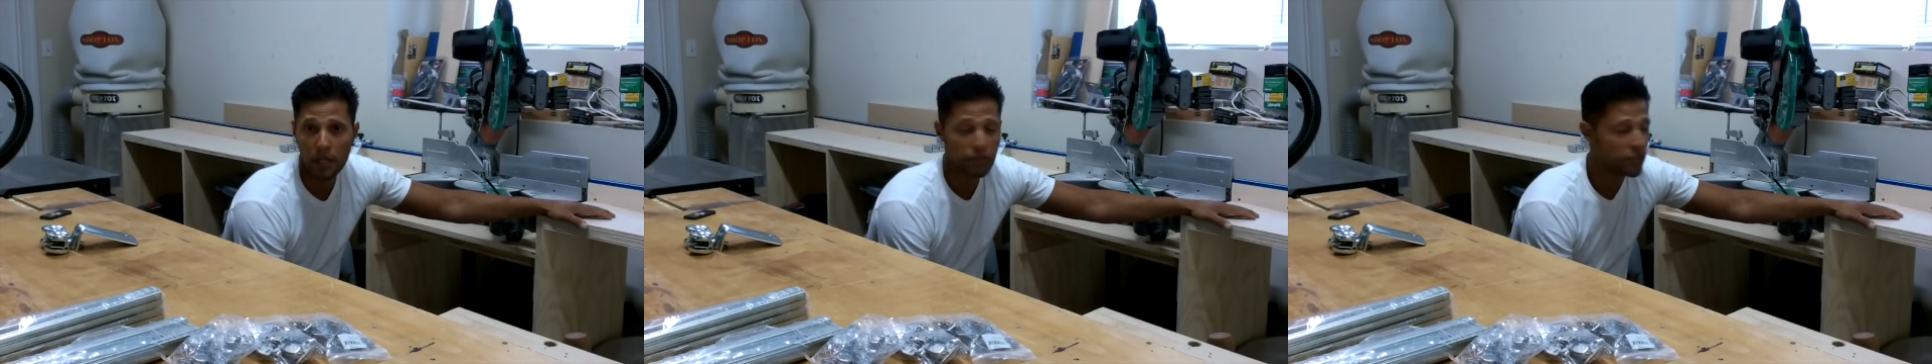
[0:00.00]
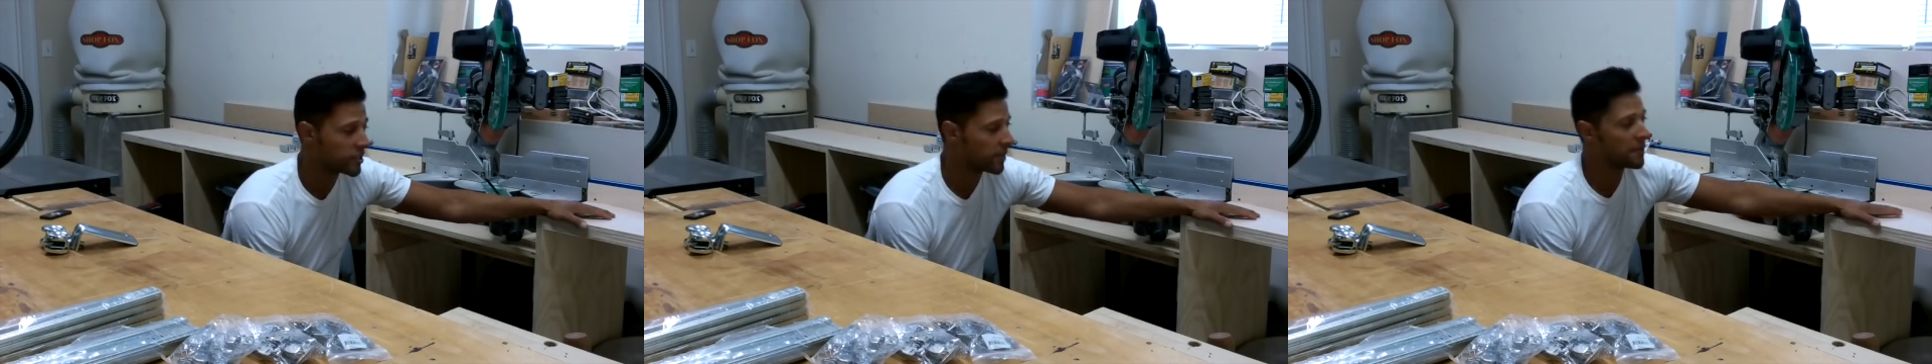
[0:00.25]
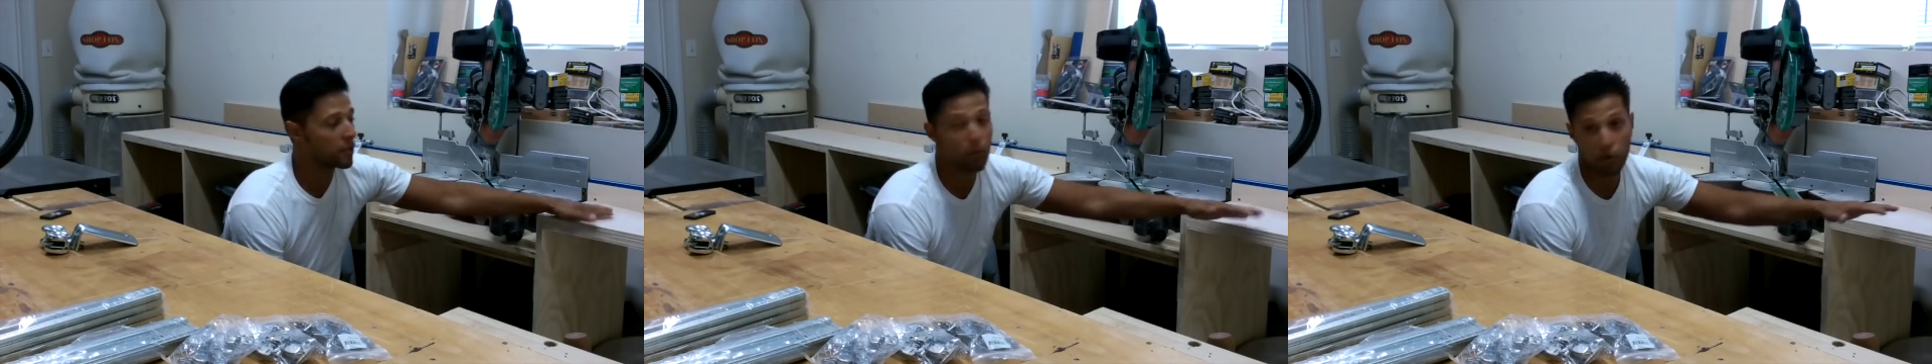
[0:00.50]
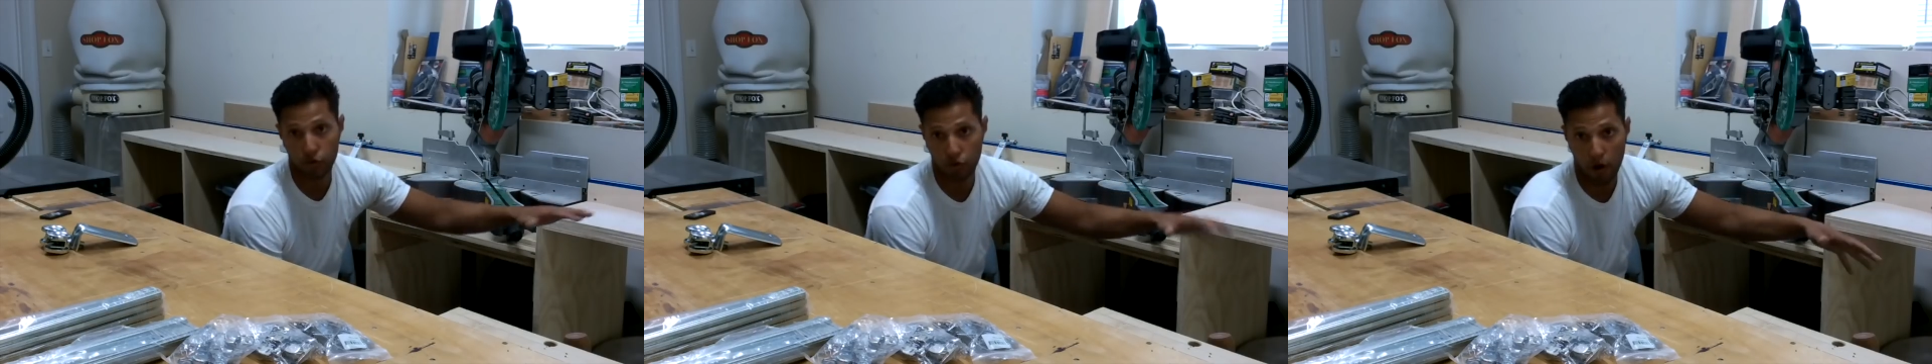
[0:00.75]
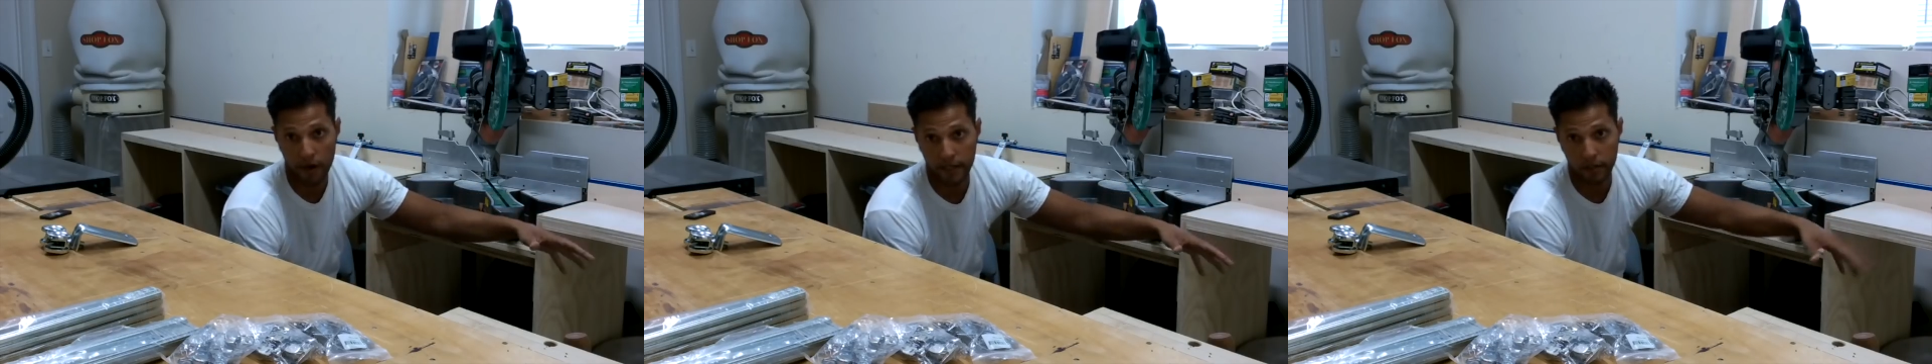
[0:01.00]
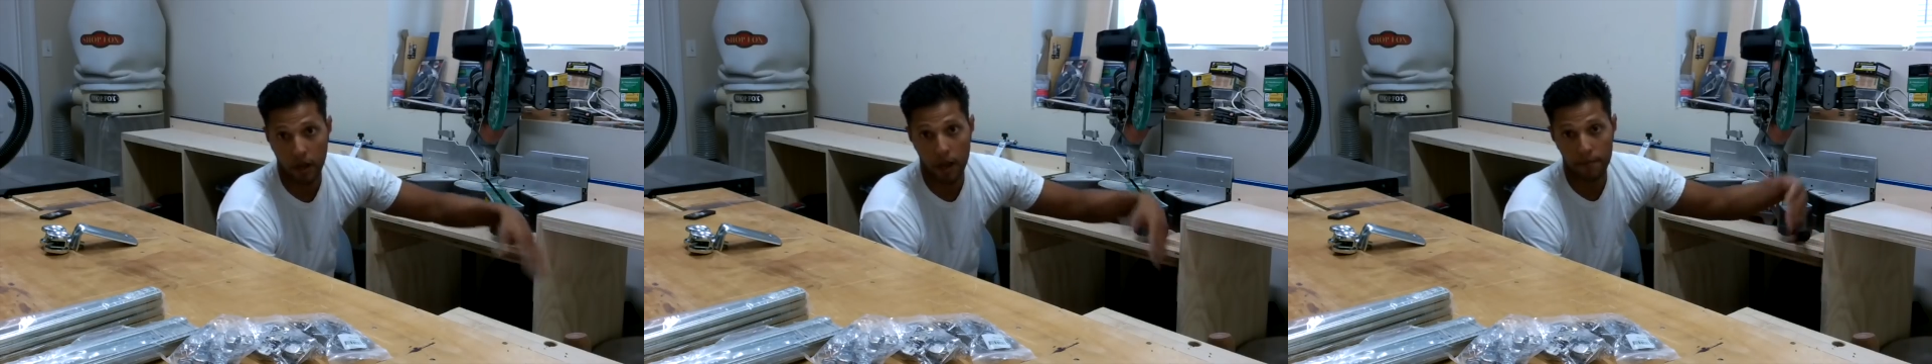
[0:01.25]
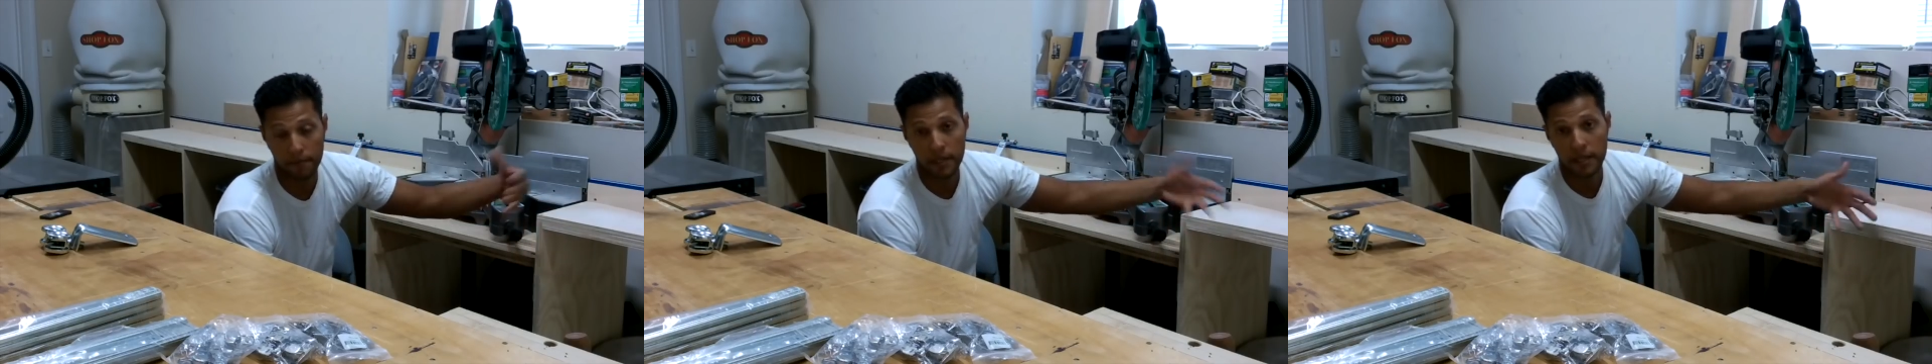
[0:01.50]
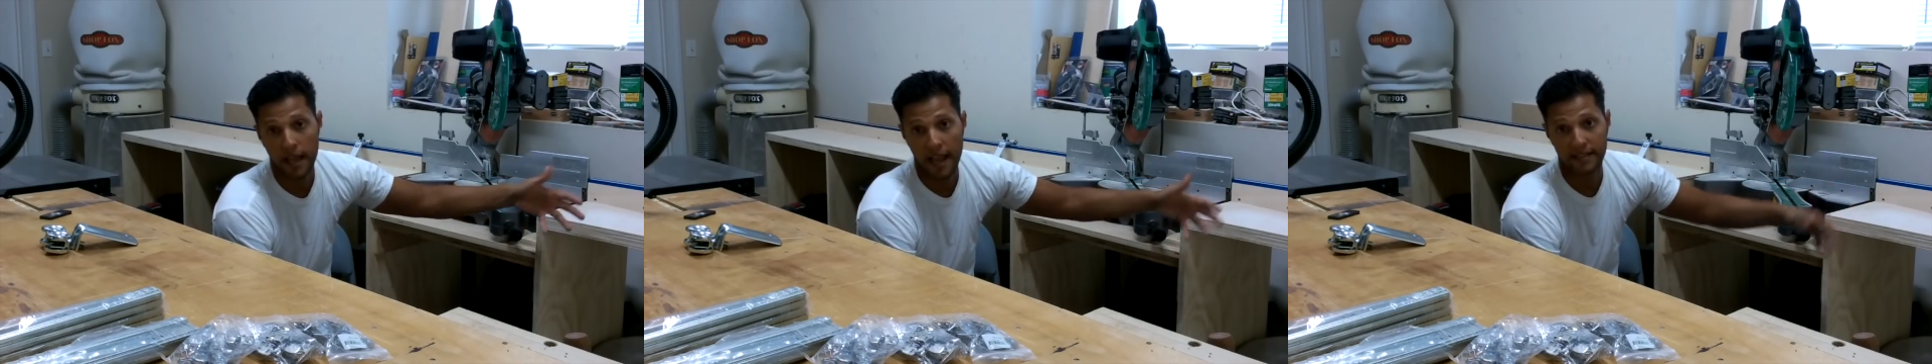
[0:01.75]
Just give me a little more drying time
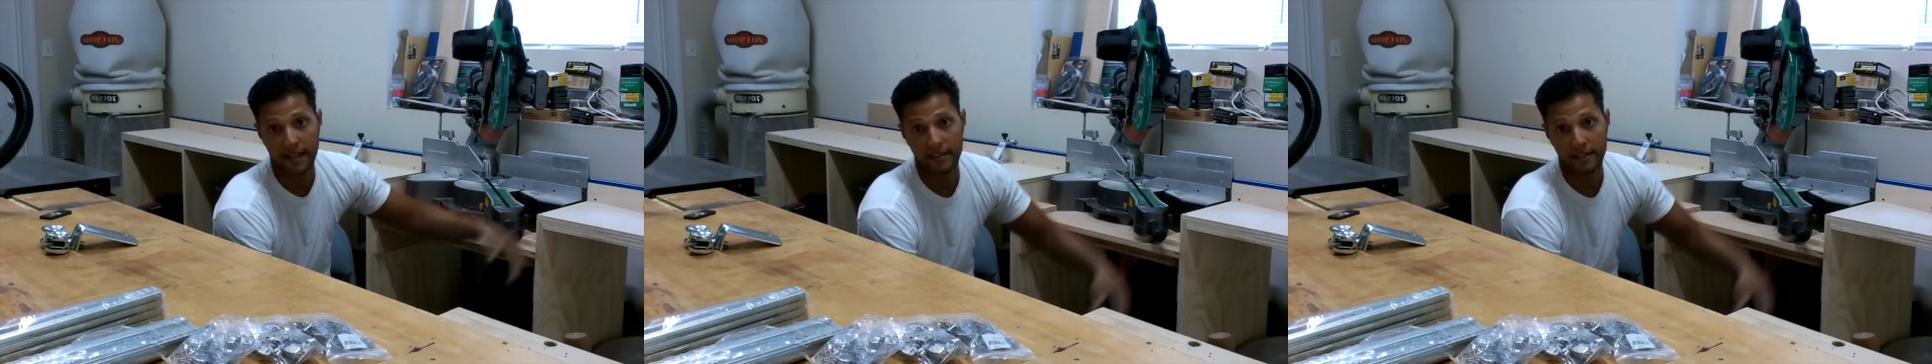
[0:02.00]
as I